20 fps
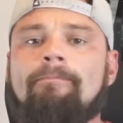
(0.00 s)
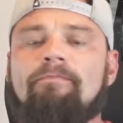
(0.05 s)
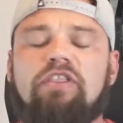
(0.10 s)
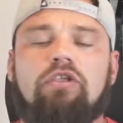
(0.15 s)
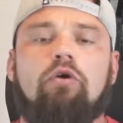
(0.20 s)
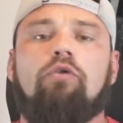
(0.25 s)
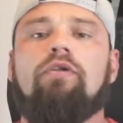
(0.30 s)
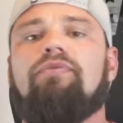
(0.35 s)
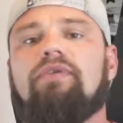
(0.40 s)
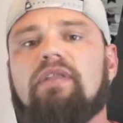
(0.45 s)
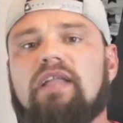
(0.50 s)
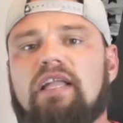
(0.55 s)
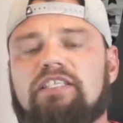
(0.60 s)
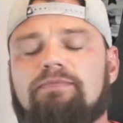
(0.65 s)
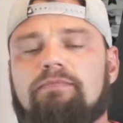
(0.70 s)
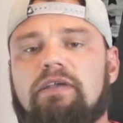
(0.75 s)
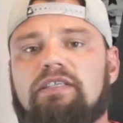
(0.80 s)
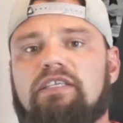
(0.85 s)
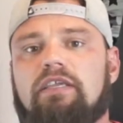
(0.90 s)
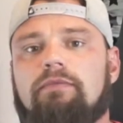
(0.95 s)
The only thing
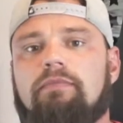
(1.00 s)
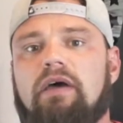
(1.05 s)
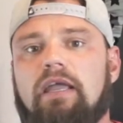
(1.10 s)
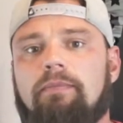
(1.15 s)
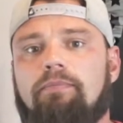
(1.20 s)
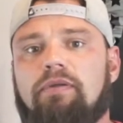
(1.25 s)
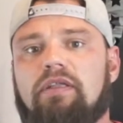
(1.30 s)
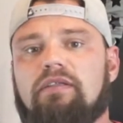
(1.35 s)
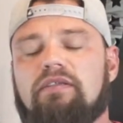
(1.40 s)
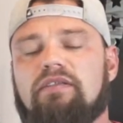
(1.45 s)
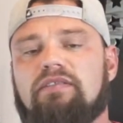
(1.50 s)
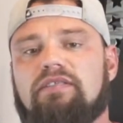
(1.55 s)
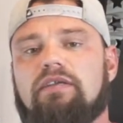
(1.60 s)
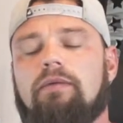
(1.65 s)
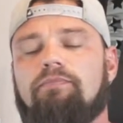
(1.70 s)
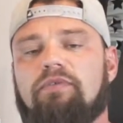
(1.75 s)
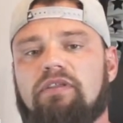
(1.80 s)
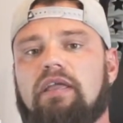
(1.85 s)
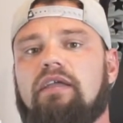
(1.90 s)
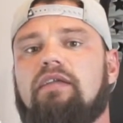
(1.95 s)
that's missing, in my opinion, is
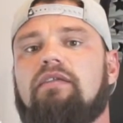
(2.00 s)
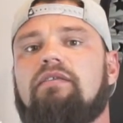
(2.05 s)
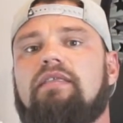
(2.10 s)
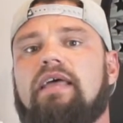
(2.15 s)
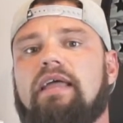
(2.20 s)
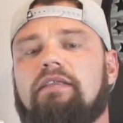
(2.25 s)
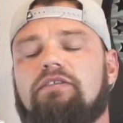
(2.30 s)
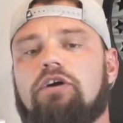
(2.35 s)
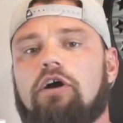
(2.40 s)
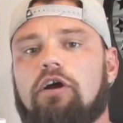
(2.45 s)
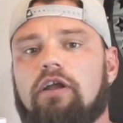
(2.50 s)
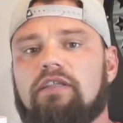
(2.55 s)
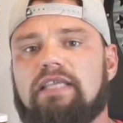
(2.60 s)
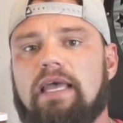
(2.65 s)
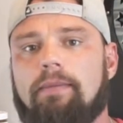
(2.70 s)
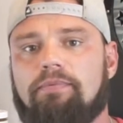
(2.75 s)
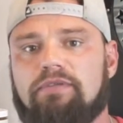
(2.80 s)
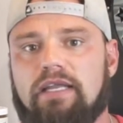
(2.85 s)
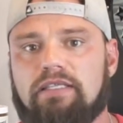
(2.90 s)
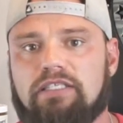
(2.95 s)
something that, can, that targets
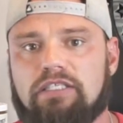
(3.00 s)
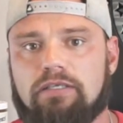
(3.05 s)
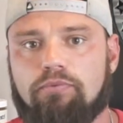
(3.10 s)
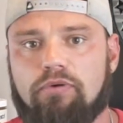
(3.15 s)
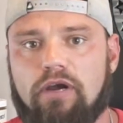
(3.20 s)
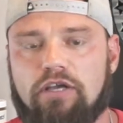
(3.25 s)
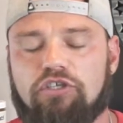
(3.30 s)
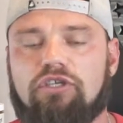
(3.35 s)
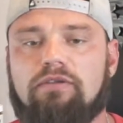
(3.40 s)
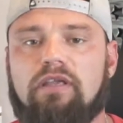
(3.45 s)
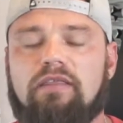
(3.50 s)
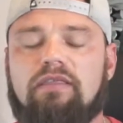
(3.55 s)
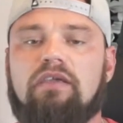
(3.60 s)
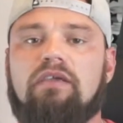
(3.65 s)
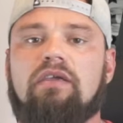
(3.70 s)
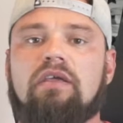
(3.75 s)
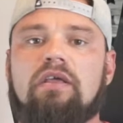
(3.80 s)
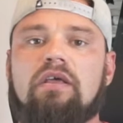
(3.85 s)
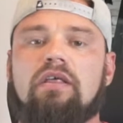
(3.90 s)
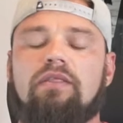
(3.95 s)
appetite suppression. I
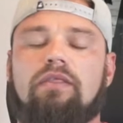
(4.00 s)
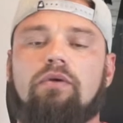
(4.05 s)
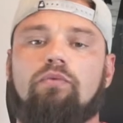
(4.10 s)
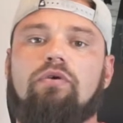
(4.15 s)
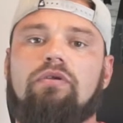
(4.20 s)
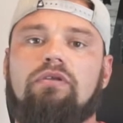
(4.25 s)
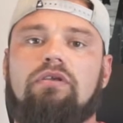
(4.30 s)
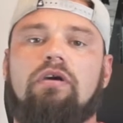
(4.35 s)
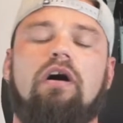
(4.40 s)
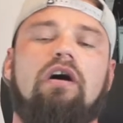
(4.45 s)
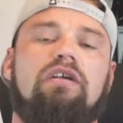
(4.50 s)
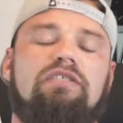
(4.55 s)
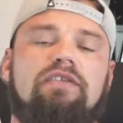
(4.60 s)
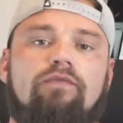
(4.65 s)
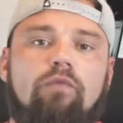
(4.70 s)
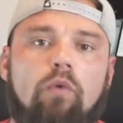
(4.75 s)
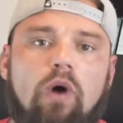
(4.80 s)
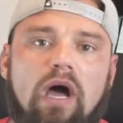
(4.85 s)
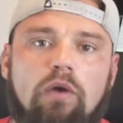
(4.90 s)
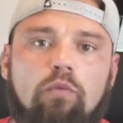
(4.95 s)
think the root cause
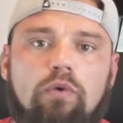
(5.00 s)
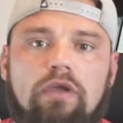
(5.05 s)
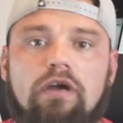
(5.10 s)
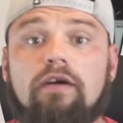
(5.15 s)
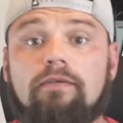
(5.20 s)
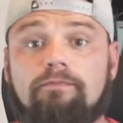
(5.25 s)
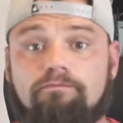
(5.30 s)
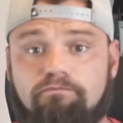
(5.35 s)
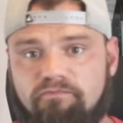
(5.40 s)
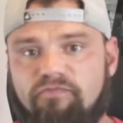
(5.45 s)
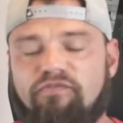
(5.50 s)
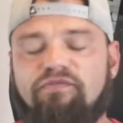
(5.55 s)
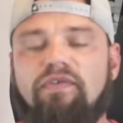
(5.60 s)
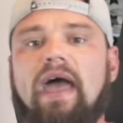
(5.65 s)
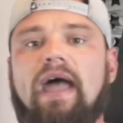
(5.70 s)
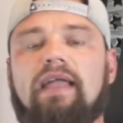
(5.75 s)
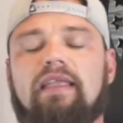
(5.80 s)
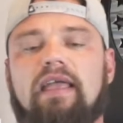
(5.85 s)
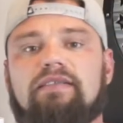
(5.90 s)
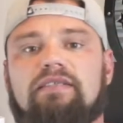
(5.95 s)
of why we are
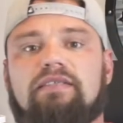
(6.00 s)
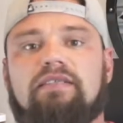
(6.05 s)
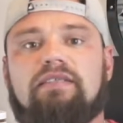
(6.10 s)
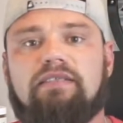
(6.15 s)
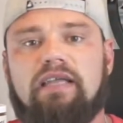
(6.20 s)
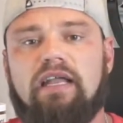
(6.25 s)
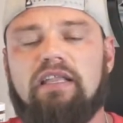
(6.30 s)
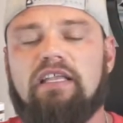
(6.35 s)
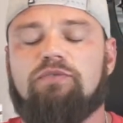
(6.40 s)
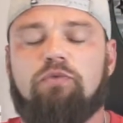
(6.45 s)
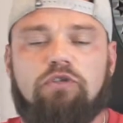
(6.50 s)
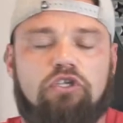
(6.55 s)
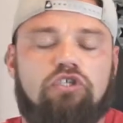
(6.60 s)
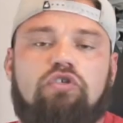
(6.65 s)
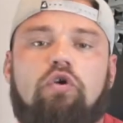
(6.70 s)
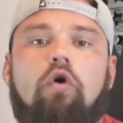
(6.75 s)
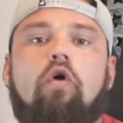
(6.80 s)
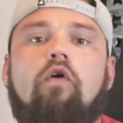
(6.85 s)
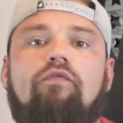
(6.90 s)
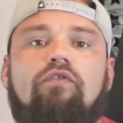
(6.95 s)
fat as a society is we
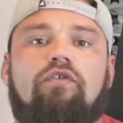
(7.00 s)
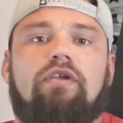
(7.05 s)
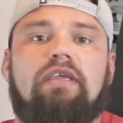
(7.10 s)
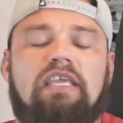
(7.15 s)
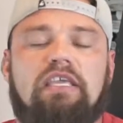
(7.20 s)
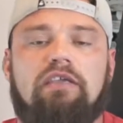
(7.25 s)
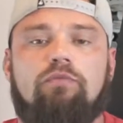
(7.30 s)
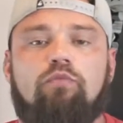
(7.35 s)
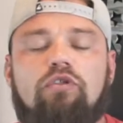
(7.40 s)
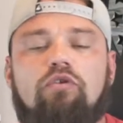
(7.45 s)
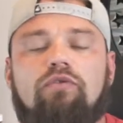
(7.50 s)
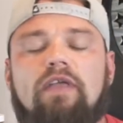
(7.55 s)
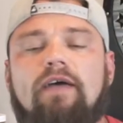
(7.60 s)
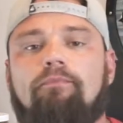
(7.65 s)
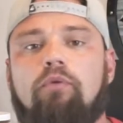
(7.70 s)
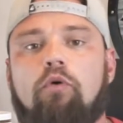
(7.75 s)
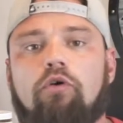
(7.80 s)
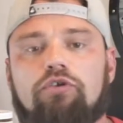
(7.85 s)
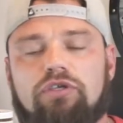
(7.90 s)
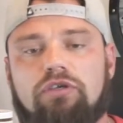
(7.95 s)
just overeat. We don't
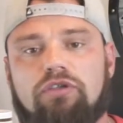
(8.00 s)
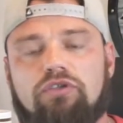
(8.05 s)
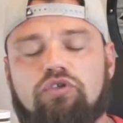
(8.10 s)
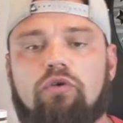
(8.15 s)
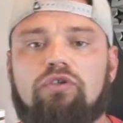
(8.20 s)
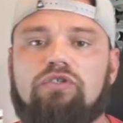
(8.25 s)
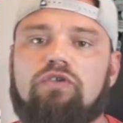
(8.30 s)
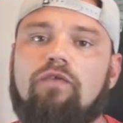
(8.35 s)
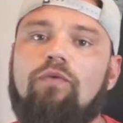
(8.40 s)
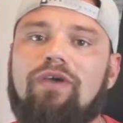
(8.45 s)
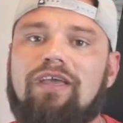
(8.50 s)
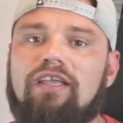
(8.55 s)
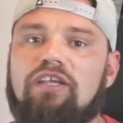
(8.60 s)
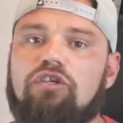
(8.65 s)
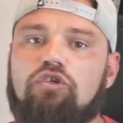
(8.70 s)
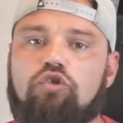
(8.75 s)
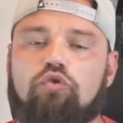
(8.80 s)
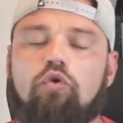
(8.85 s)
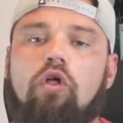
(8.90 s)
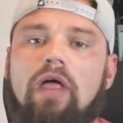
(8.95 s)
have portion control. So if we can
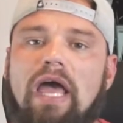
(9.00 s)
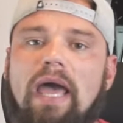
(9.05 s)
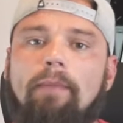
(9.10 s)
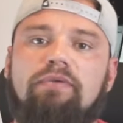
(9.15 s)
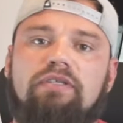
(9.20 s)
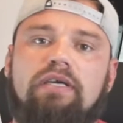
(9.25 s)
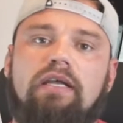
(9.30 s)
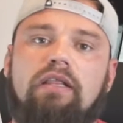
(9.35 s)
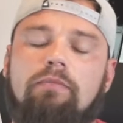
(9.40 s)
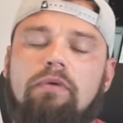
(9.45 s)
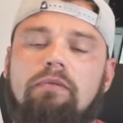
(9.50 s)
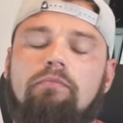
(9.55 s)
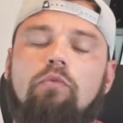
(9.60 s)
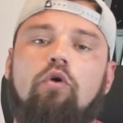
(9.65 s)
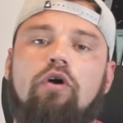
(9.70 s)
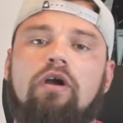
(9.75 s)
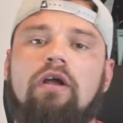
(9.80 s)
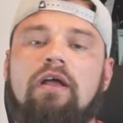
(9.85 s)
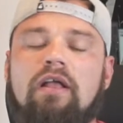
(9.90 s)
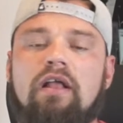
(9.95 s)
control appetite a little bit
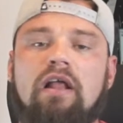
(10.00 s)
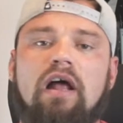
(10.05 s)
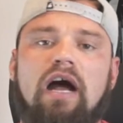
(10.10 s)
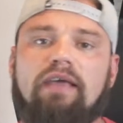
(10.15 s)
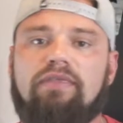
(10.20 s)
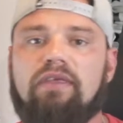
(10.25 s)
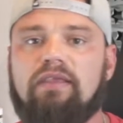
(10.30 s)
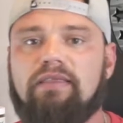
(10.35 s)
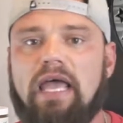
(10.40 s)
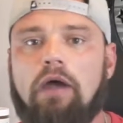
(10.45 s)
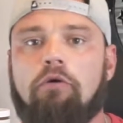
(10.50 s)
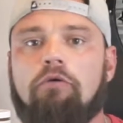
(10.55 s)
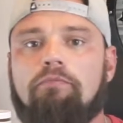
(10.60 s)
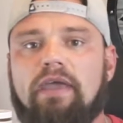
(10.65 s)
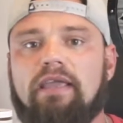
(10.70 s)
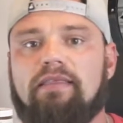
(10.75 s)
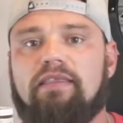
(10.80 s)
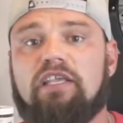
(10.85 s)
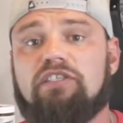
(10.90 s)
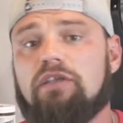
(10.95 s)
more, I think that would
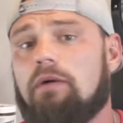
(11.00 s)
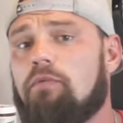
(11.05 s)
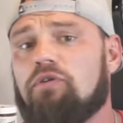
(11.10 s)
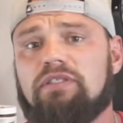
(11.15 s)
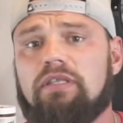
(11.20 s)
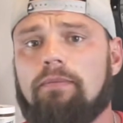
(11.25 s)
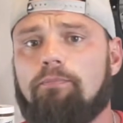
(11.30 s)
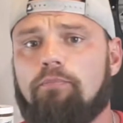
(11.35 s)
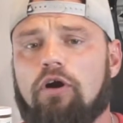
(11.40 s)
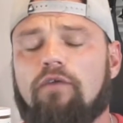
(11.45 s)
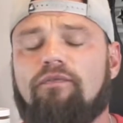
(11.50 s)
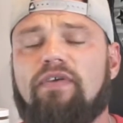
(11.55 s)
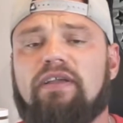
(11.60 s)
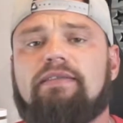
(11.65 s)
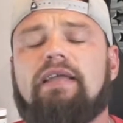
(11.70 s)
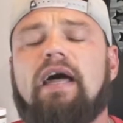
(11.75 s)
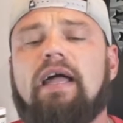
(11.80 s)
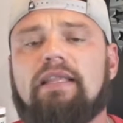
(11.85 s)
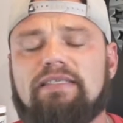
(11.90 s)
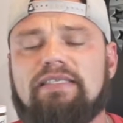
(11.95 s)
make this almost the
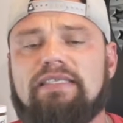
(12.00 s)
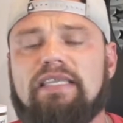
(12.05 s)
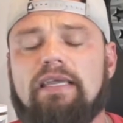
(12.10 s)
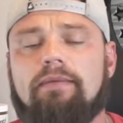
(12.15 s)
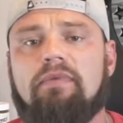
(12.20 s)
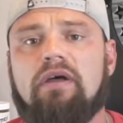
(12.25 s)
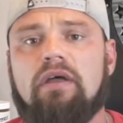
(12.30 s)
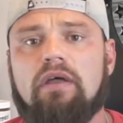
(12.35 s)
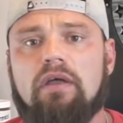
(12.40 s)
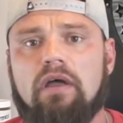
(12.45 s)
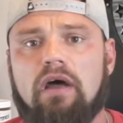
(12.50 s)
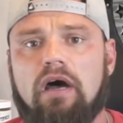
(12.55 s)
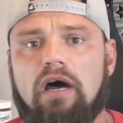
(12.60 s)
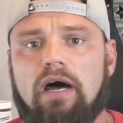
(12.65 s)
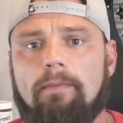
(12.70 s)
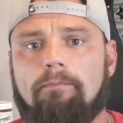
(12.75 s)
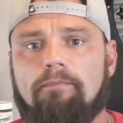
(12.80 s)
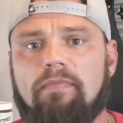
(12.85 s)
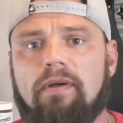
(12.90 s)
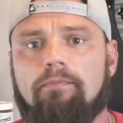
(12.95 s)
perfect non-stim
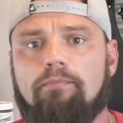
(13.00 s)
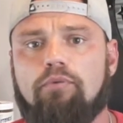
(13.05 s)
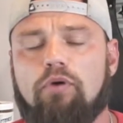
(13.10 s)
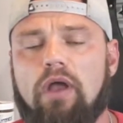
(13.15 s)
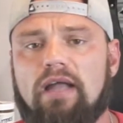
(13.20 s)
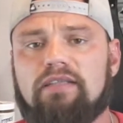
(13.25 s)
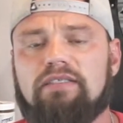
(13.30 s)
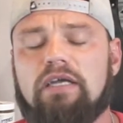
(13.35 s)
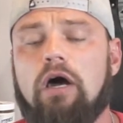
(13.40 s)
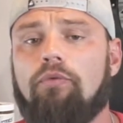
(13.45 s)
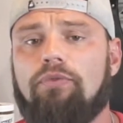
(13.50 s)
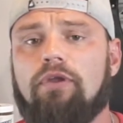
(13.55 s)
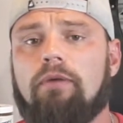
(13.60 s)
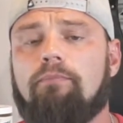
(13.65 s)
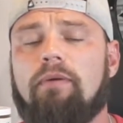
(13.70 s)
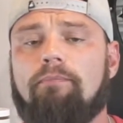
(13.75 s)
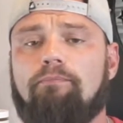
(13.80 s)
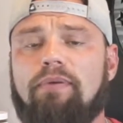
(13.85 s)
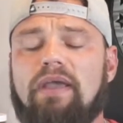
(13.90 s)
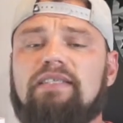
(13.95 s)
um, product out there.
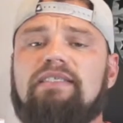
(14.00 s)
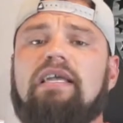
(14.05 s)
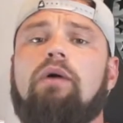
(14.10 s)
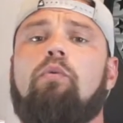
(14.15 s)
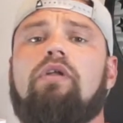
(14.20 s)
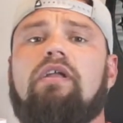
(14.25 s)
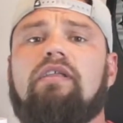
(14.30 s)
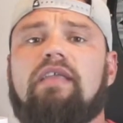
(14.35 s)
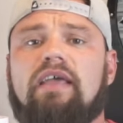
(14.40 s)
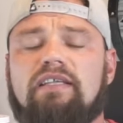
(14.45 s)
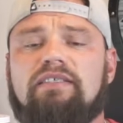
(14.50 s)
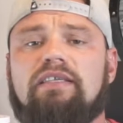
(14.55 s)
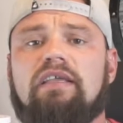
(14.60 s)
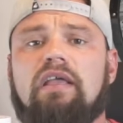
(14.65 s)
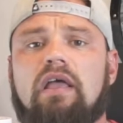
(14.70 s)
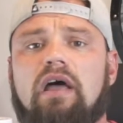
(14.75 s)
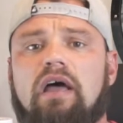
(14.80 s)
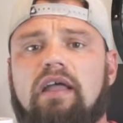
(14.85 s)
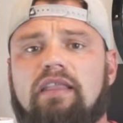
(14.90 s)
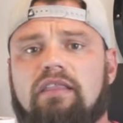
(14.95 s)
But based on what it is,
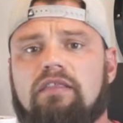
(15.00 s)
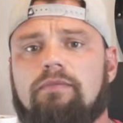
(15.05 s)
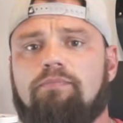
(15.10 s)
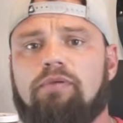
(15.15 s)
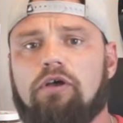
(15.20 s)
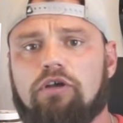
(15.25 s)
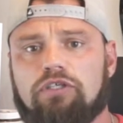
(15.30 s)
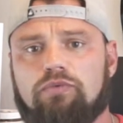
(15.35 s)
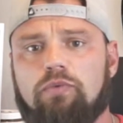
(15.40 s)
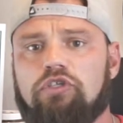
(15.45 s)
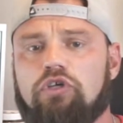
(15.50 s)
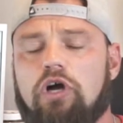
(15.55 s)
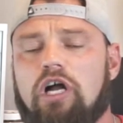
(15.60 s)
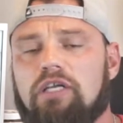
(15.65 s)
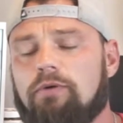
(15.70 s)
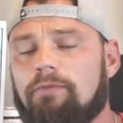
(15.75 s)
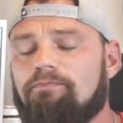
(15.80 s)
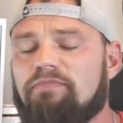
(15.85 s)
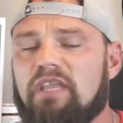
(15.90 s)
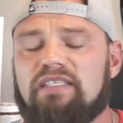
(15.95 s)
and then the pillars we
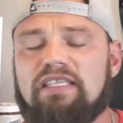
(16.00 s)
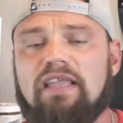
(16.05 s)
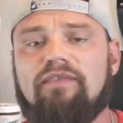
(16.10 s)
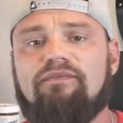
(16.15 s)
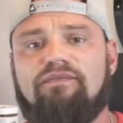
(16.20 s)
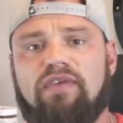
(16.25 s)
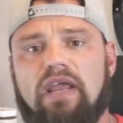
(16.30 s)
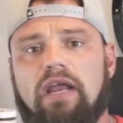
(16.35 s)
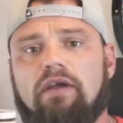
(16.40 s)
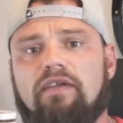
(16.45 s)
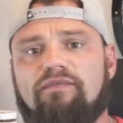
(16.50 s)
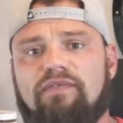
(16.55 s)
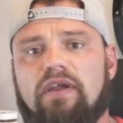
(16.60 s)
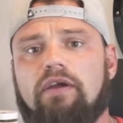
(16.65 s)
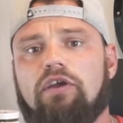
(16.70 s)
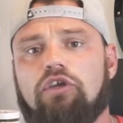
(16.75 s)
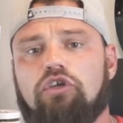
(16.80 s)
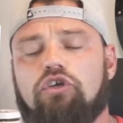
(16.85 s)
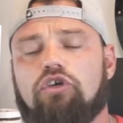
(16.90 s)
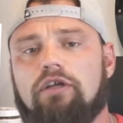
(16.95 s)
talked about, it's a very,
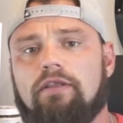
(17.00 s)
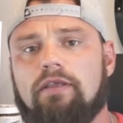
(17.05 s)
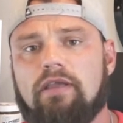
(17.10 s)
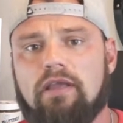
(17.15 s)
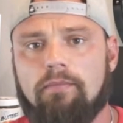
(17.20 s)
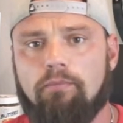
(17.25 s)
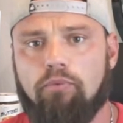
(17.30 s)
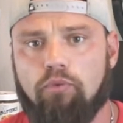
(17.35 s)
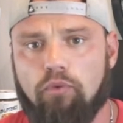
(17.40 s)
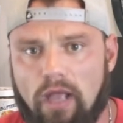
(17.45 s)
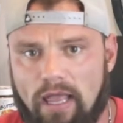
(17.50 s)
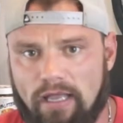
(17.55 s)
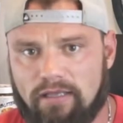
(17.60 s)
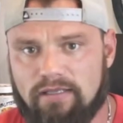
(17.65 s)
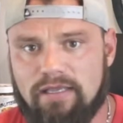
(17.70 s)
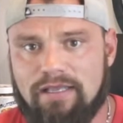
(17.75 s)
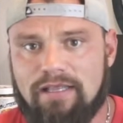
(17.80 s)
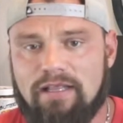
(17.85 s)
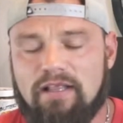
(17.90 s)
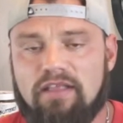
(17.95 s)
very good product.